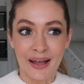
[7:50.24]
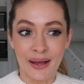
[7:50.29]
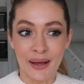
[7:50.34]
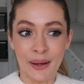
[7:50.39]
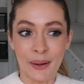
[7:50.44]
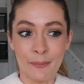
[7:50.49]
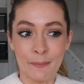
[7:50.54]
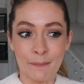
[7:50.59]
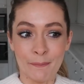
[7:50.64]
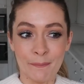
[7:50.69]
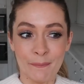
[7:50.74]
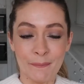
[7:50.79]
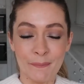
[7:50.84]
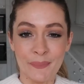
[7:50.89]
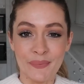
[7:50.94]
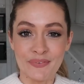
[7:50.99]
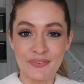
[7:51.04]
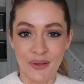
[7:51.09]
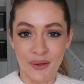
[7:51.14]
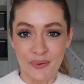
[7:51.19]
Um,
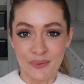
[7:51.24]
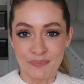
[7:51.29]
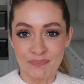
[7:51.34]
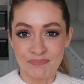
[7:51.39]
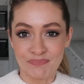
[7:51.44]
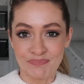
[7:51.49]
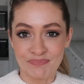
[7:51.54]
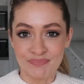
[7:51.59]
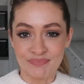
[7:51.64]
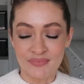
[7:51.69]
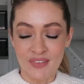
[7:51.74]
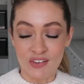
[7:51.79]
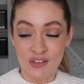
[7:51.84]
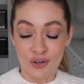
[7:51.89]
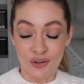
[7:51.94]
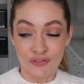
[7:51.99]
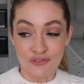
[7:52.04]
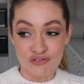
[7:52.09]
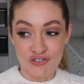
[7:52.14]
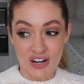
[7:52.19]
so there's a
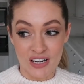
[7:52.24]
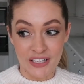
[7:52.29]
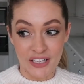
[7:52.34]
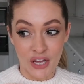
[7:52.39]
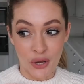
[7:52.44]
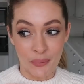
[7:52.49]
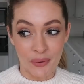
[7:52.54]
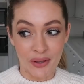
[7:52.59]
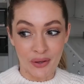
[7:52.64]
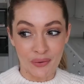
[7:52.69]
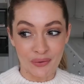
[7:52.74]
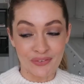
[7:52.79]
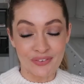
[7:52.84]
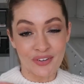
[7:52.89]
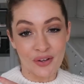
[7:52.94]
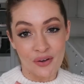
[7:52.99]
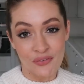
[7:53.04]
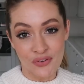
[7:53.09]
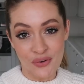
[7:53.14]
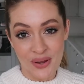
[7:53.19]
lot of drilling going on,
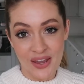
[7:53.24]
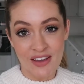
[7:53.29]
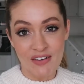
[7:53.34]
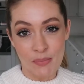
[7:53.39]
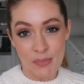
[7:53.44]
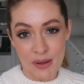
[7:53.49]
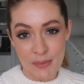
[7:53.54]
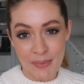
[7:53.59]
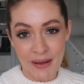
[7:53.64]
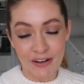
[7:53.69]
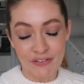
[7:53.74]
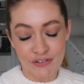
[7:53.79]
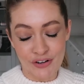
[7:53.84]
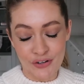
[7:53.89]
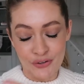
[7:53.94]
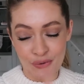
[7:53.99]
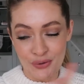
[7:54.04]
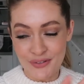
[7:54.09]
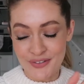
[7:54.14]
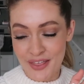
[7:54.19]
so if you hear a bit of
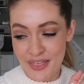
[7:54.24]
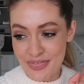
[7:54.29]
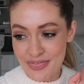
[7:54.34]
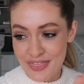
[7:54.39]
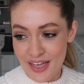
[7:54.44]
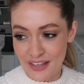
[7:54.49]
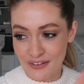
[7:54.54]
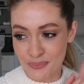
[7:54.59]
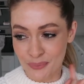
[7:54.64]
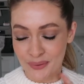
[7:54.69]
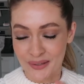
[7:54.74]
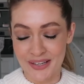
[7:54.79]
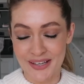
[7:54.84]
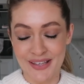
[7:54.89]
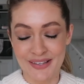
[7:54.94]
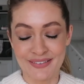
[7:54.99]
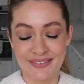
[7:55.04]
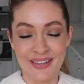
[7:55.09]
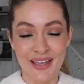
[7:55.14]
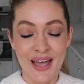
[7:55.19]
background noise, that's what it
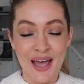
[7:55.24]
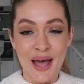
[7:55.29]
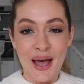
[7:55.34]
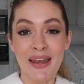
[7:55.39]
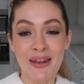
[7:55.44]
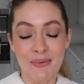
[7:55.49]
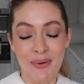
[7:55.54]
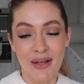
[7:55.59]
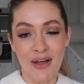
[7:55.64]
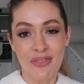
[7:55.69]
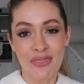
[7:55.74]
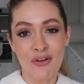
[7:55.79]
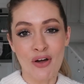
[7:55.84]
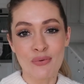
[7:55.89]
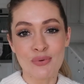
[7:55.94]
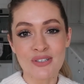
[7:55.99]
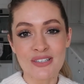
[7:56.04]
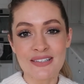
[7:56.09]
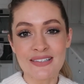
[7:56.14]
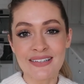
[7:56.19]
is. Anyway, I thought
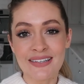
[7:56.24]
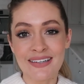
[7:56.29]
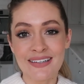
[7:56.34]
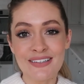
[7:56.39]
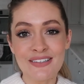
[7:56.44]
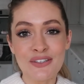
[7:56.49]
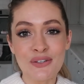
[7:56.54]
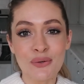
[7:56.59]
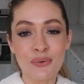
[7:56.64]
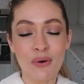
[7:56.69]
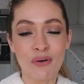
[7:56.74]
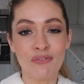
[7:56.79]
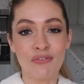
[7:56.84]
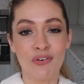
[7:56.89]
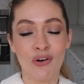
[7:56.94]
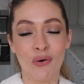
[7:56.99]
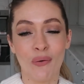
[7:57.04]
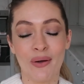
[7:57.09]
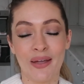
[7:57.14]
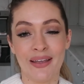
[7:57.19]
I would continue
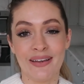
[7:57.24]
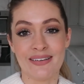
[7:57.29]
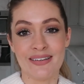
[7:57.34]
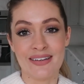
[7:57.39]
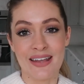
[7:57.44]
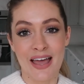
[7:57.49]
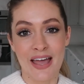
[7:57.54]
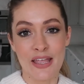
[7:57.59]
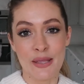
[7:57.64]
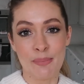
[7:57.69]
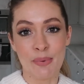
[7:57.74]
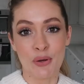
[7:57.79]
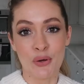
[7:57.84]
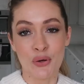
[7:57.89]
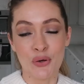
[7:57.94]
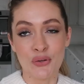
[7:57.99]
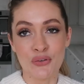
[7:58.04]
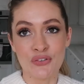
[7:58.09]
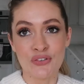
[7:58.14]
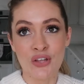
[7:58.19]
vlogging today
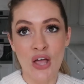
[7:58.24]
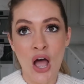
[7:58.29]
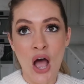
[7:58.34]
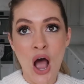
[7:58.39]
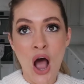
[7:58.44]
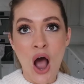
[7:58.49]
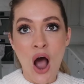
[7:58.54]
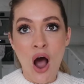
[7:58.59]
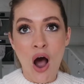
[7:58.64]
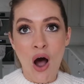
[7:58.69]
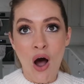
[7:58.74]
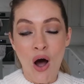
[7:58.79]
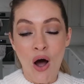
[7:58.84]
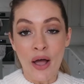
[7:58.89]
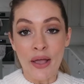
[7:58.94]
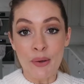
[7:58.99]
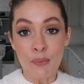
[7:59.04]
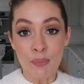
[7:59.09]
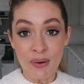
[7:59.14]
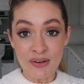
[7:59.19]
because
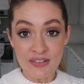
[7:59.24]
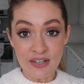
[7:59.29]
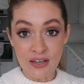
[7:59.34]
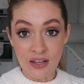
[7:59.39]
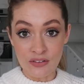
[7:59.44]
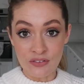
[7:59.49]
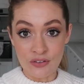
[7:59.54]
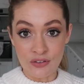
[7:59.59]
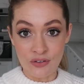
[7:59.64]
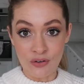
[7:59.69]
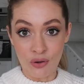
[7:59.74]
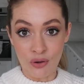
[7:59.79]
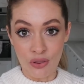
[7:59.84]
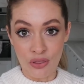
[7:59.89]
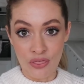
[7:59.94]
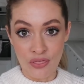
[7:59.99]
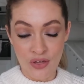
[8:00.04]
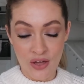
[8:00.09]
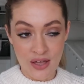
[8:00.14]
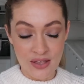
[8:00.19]
I went to London on
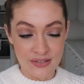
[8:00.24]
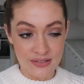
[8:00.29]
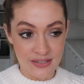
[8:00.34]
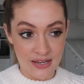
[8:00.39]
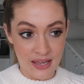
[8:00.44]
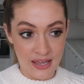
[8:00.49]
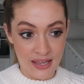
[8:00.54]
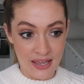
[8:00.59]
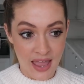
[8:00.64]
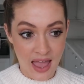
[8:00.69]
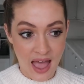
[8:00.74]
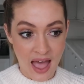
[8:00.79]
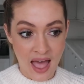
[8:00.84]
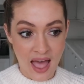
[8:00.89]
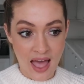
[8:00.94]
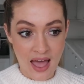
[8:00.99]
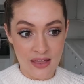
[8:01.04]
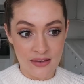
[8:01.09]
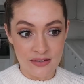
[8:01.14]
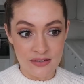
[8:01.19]
Thursday
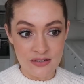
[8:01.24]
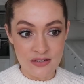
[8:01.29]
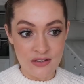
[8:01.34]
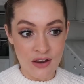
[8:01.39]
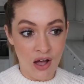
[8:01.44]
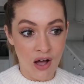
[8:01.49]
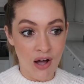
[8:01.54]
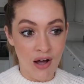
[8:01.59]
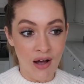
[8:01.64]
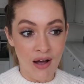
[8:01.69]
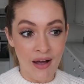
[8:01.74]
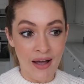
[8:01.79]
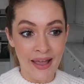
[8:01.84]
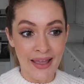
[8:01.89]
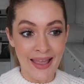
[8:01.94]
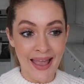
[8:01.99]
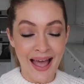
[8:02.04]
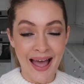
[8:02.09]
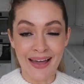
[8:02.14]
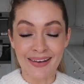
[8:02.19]
and
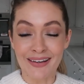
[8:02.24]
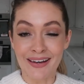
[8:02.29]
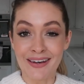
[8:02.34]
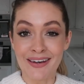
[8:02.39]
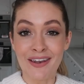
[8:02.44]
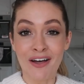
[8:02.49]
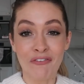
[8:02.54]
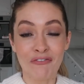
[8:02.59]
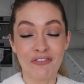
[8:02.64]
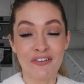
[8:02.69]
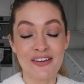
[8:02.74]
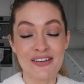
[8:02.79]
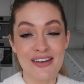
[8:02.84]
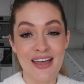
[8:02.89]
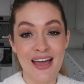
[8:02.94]
I had a lovely